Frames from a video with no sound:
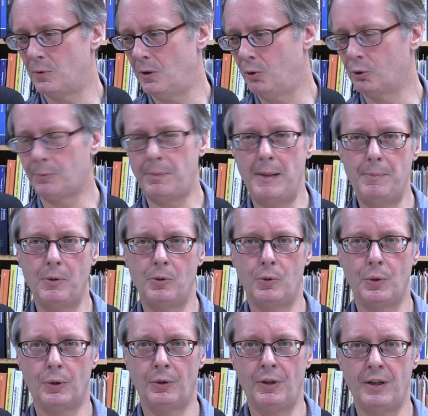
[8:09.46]
older people
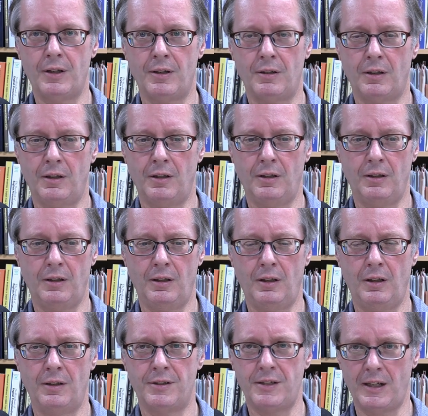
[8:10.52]
who are learning
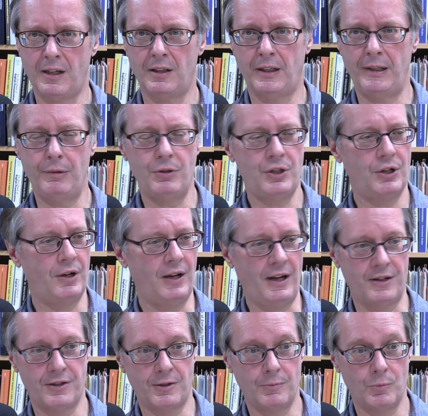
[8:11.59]
a second language, you can
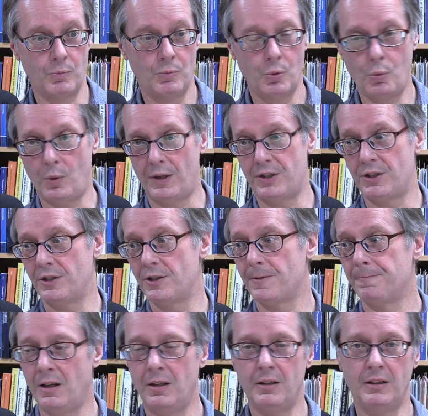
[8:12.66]
ask them questions
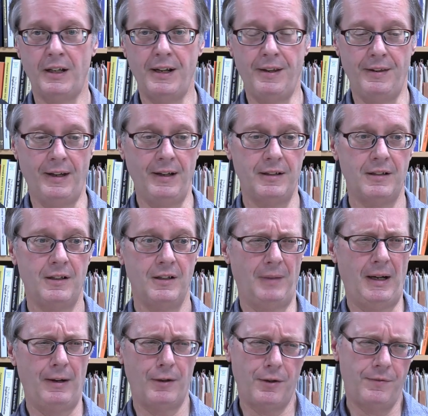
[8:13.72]
like that.
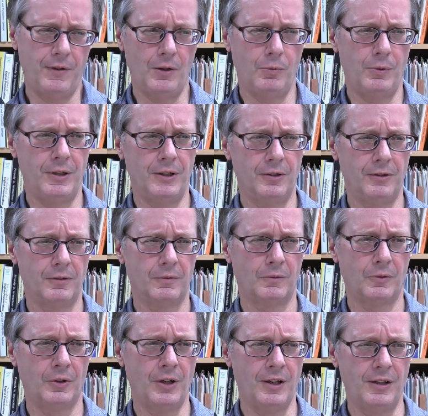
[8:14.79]
How do you feel when you're
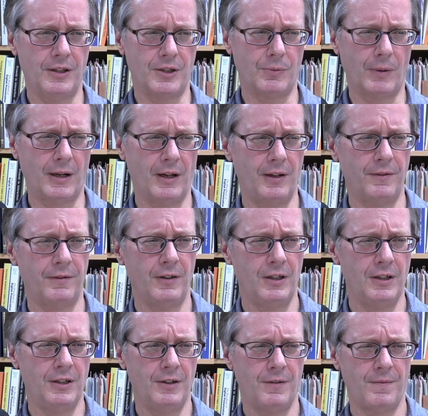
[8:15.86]
learning this? What kind of
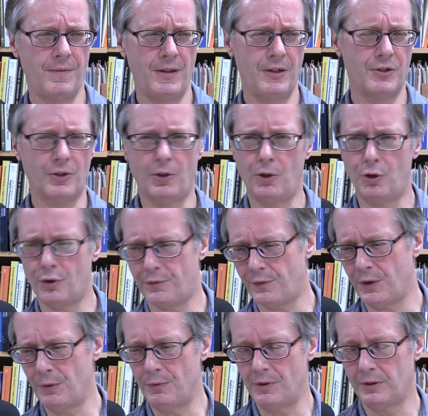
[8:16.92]
things are harder
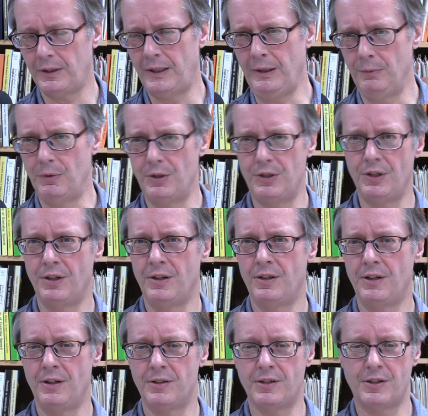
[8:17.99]
for you in the language
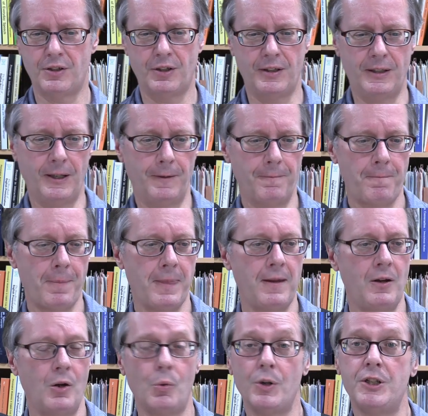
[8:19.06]
and such like that?
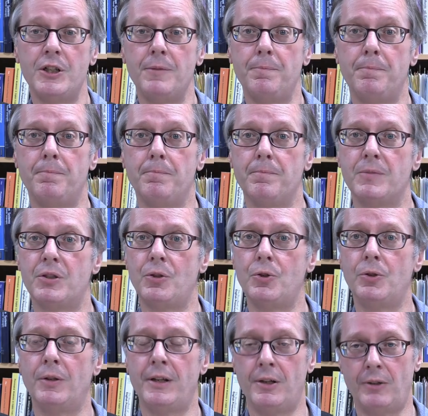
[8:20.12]
Or watching
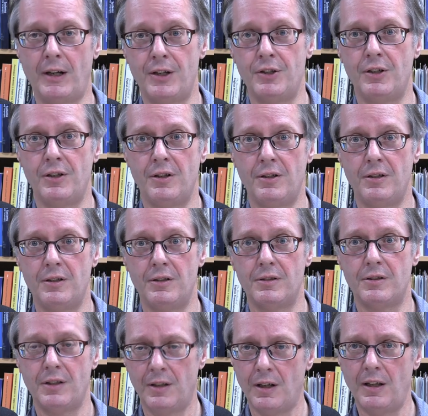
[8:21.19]
social interactions
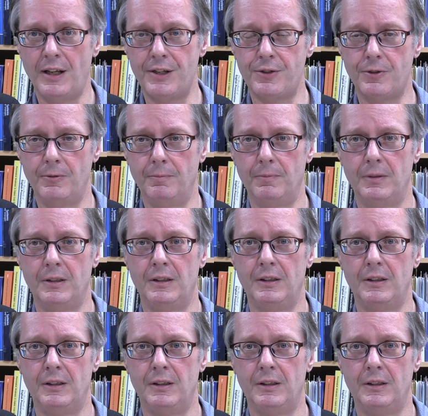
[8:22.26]
in a classroom